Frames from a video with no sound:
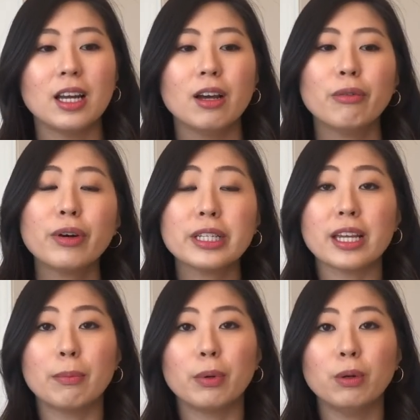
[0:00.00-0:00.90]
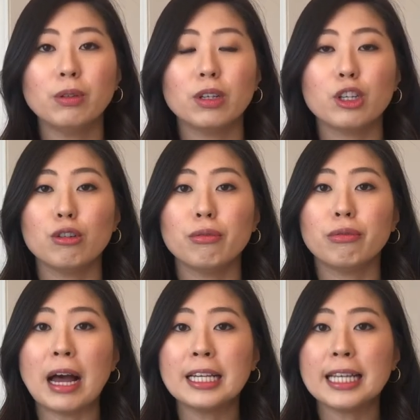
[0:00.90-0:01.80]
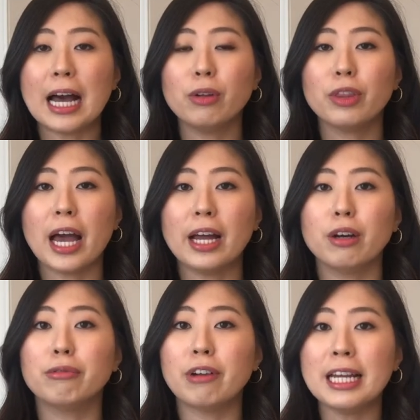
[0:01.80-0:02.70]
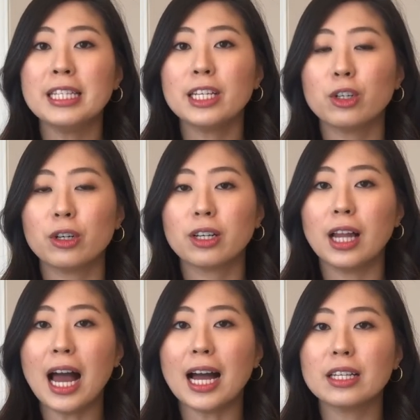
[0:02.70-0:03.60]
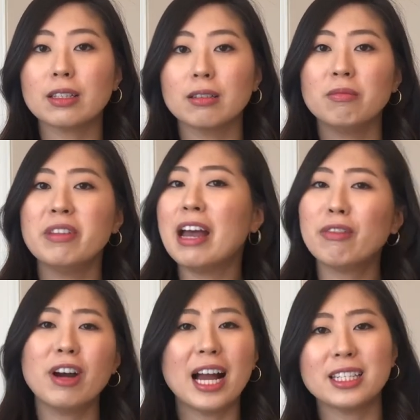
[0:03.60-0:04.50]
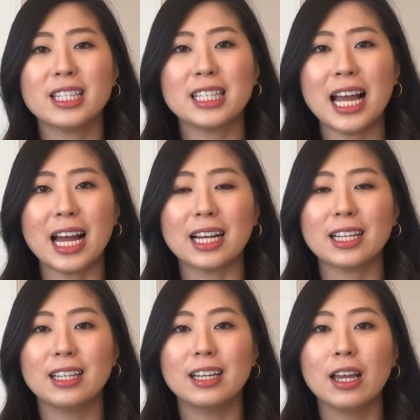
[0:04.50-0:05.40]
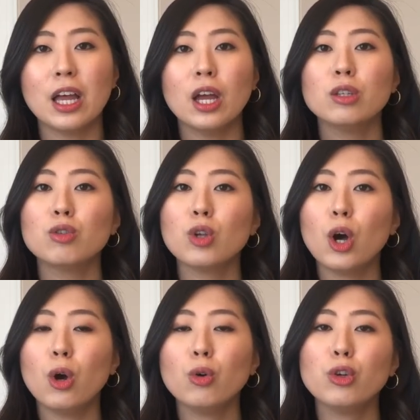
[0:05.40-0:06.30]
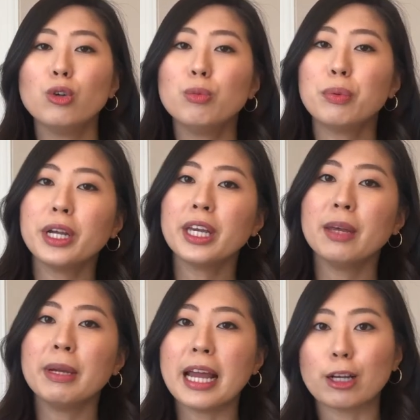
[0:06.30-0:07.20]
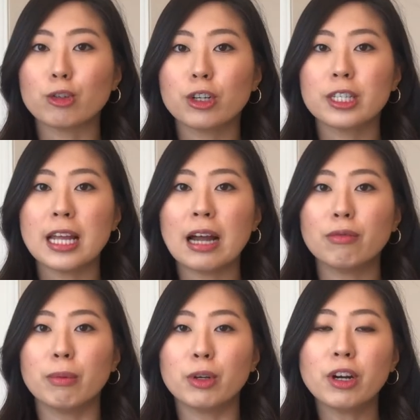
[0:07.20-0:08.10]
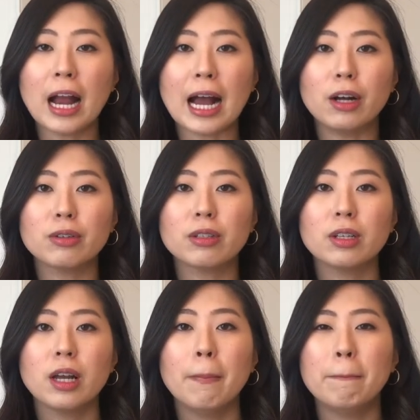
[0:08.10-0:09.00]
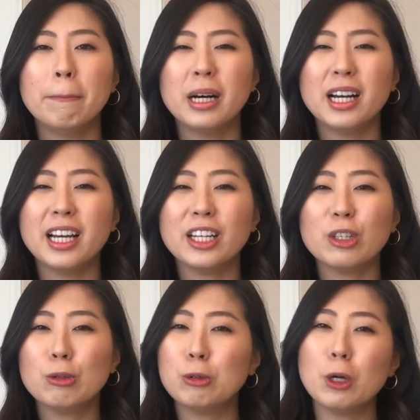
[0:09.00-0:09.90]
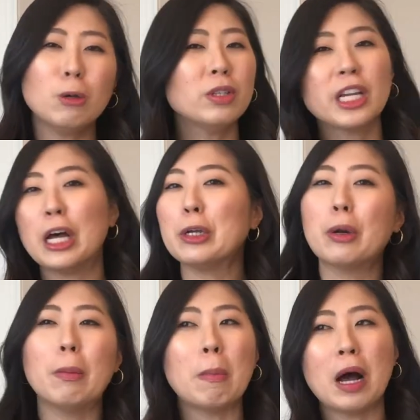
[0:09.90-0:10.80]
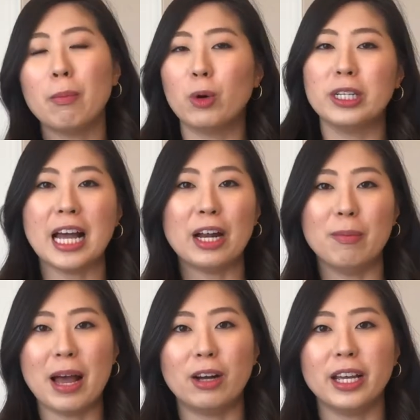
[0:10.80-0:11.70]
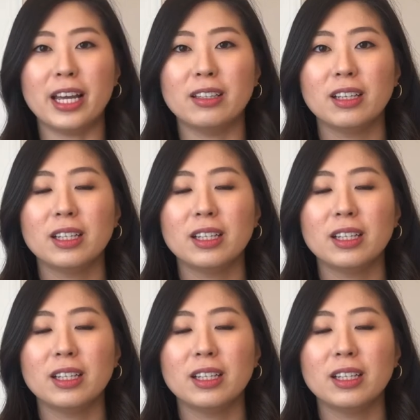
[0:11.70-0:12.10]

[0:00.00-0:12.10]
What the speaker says: For example, you find out that a friend in your class never has a snack. So you bring him an extra snack from your house, but you don't tell your mom or dad about it,